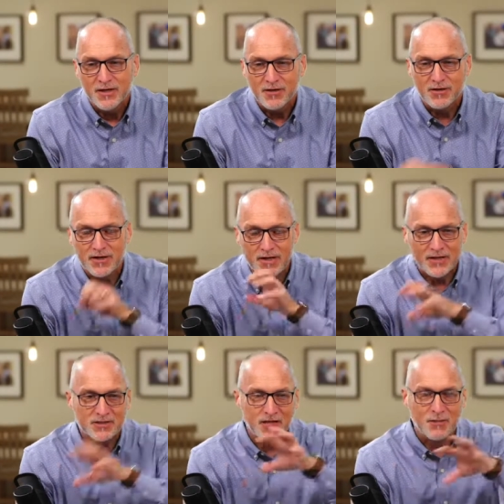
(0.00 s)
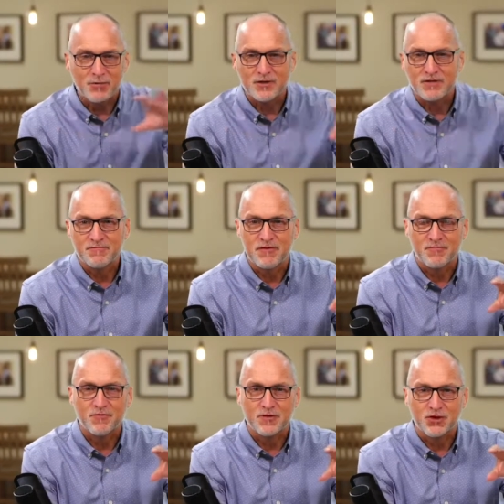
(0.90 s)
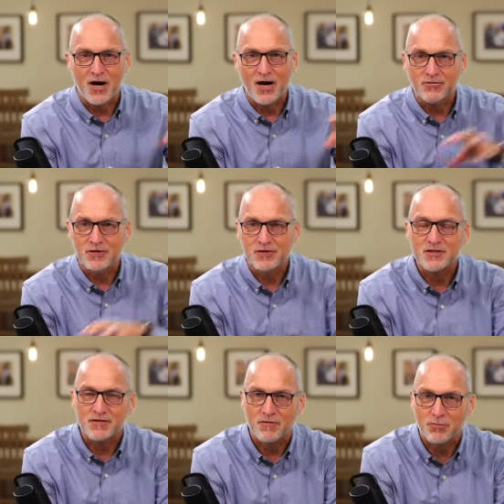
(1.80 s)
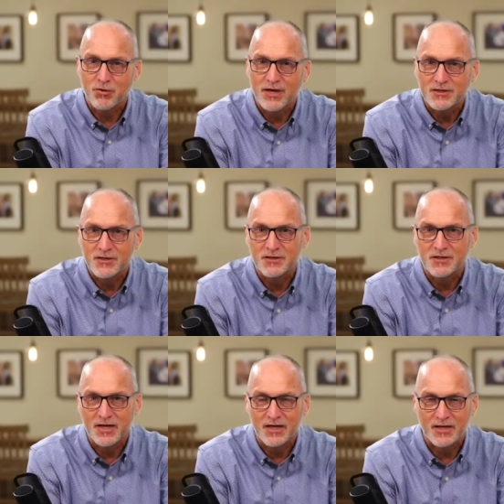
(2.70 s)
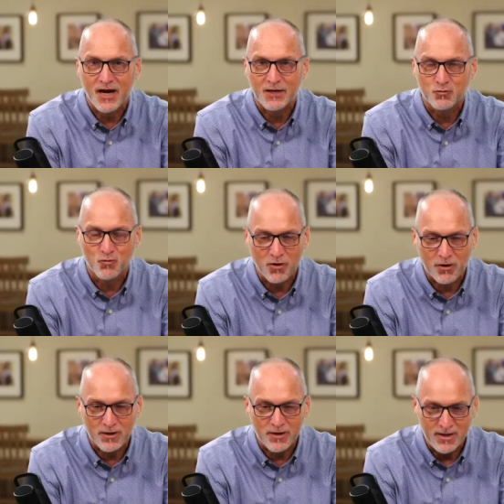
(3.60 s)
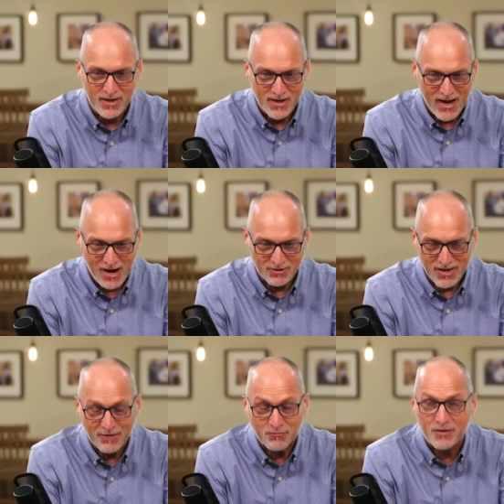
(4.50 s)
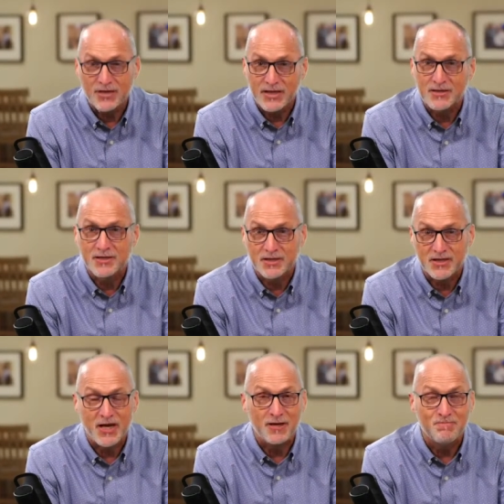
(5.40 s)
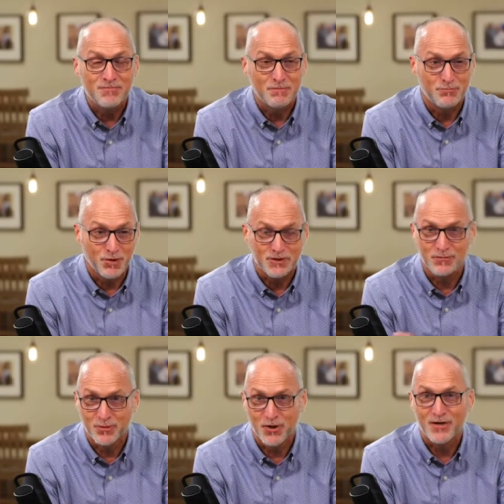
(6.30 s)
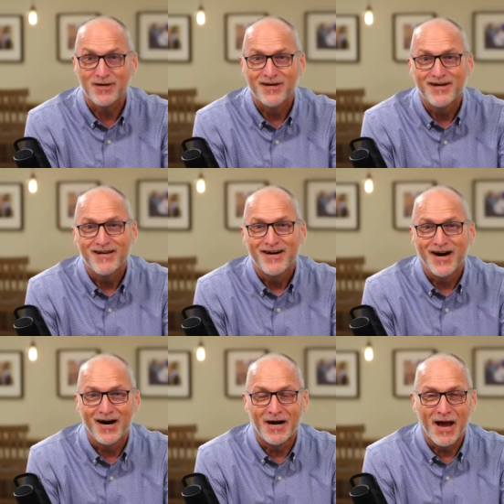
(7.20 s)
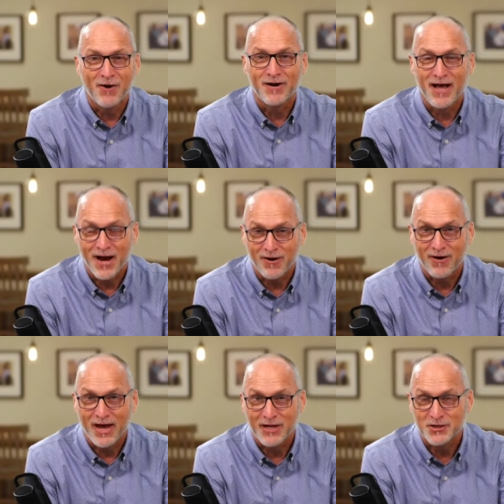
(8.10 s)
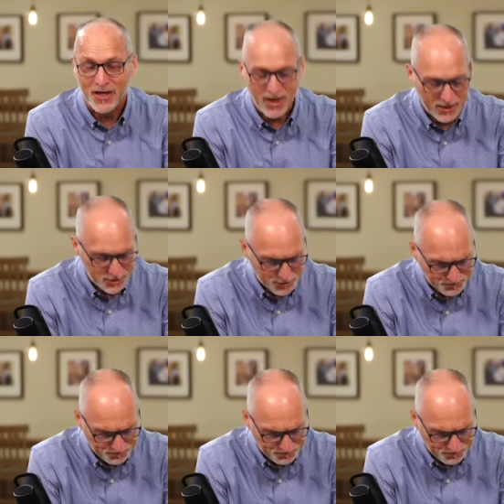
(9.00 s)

get samplings of different genres in different places in God's word and how God really is the same, book to book, era to era, age to age.